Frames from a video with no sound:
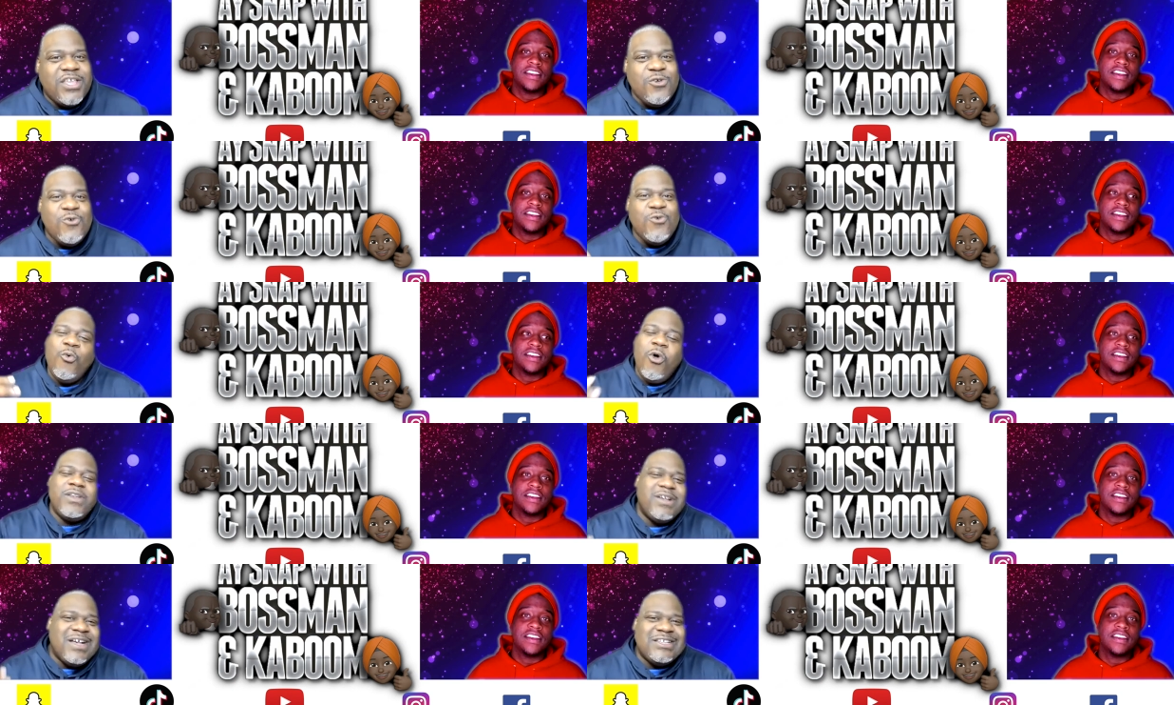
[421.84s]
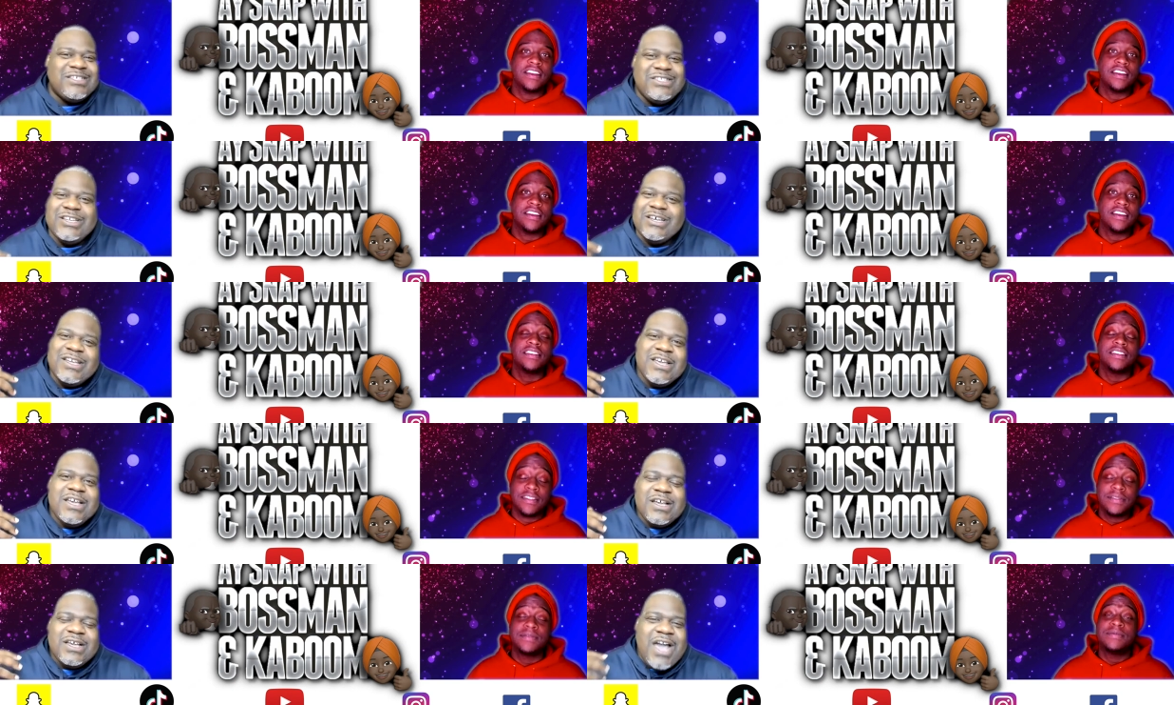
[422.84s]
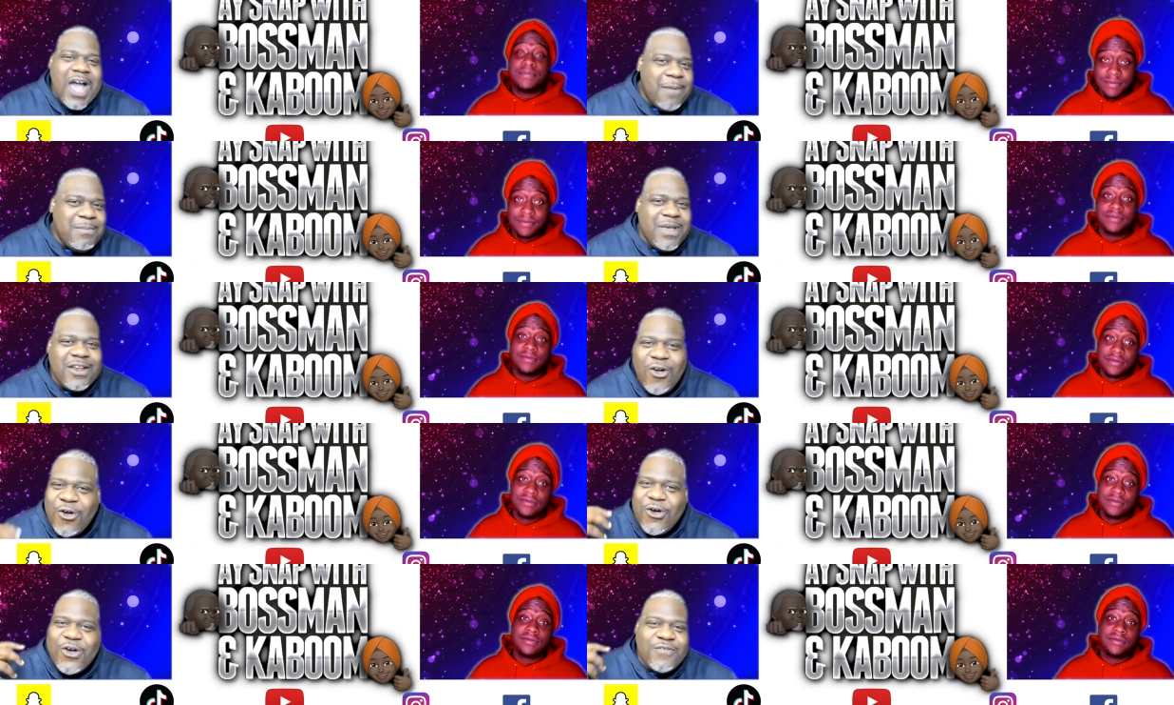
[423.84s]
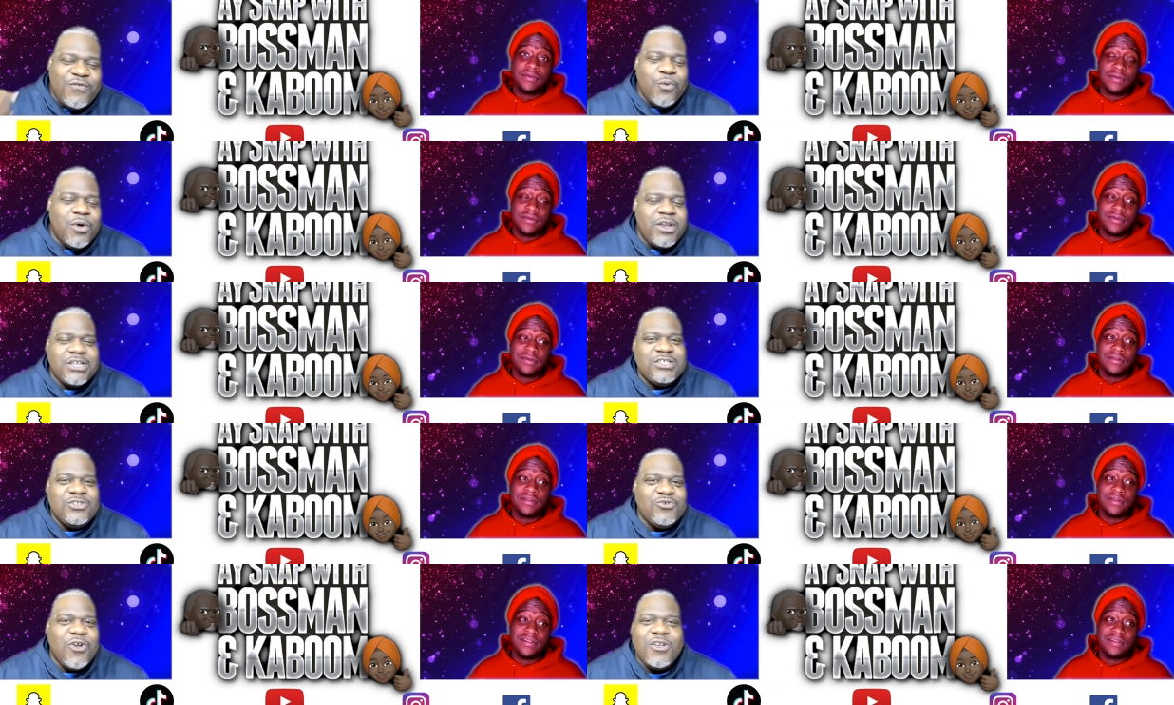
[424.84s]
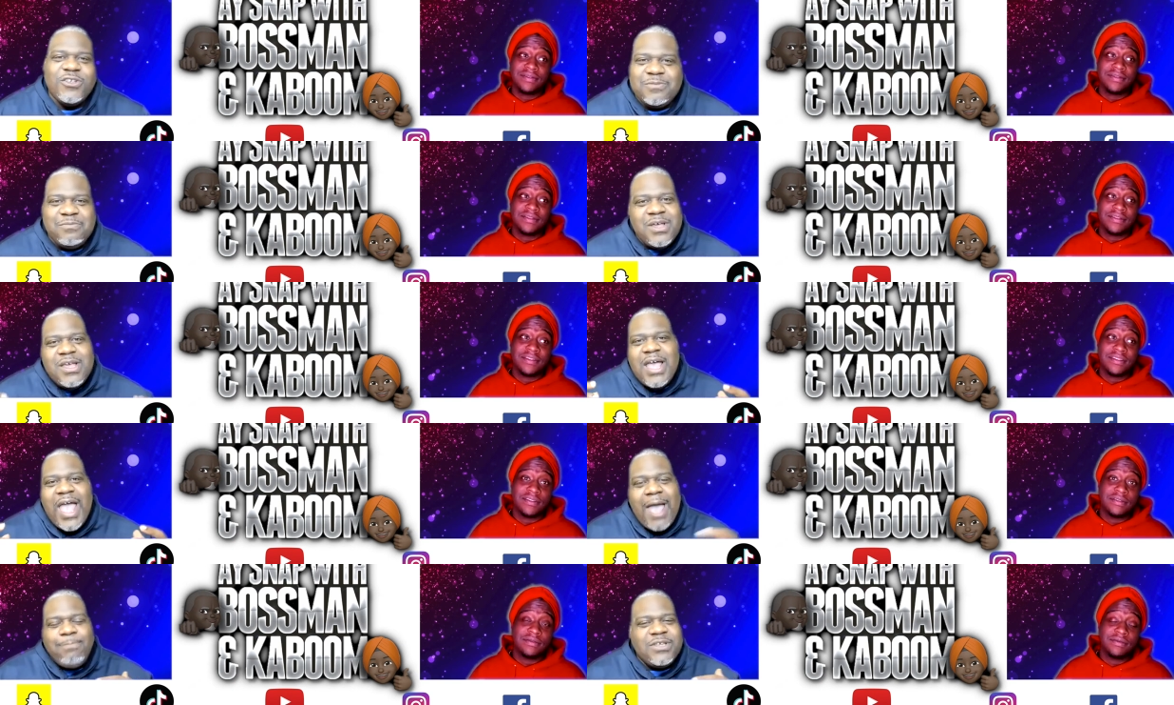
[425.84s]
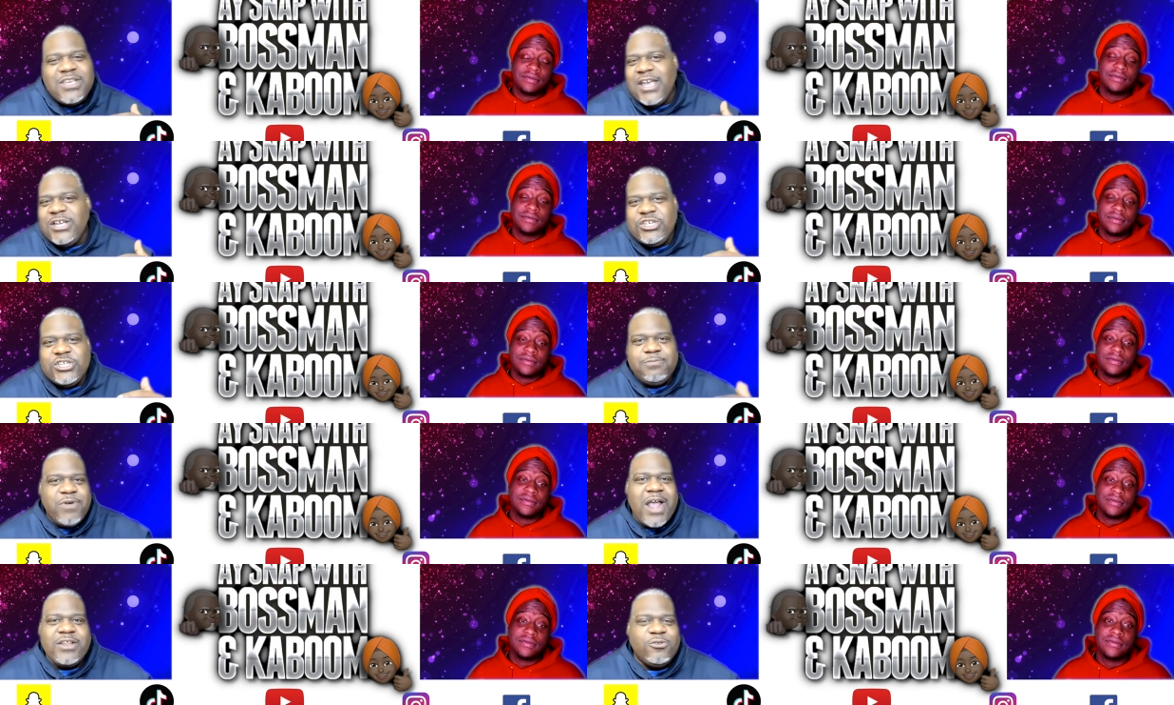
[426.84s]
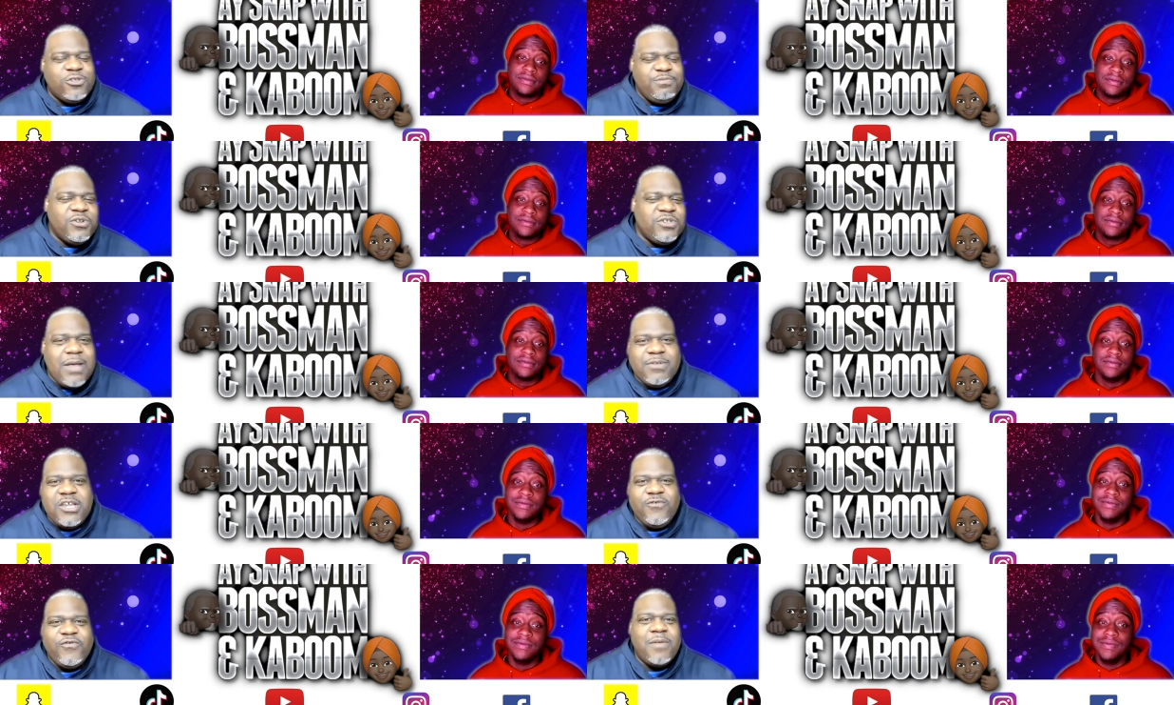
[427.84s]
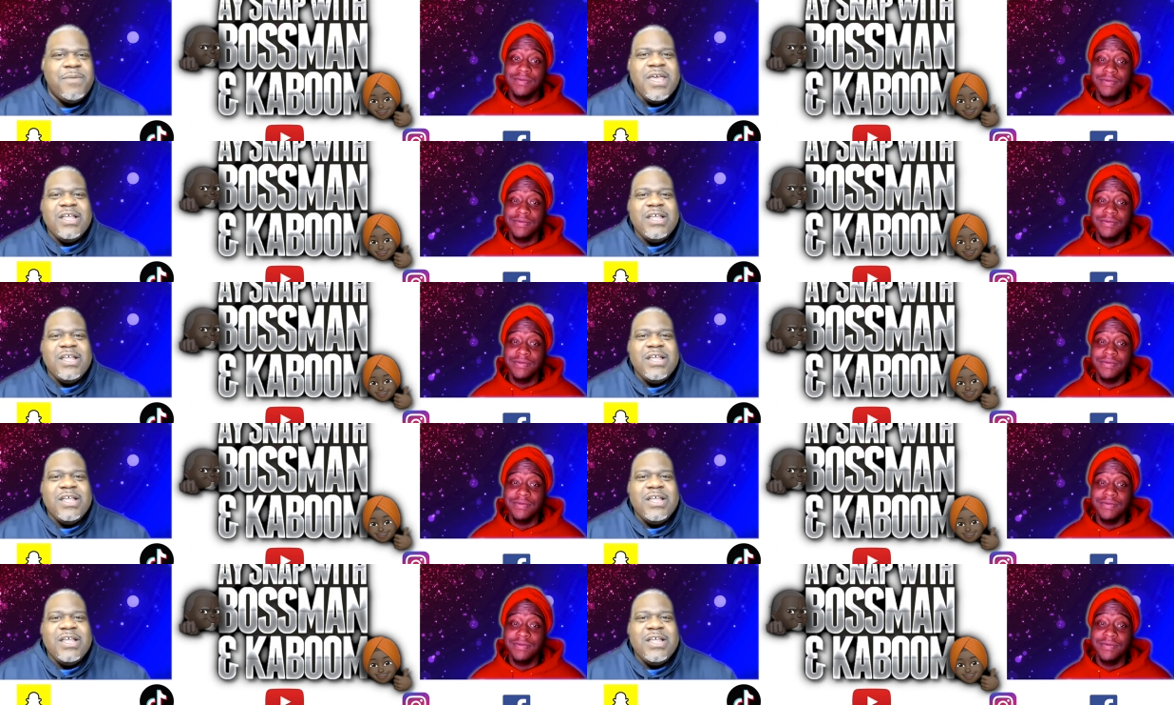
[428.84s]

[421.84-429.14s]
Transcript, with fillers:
Speaker 1: you want us to comment on, if you want us to draw some applications, practical spiritual applications from,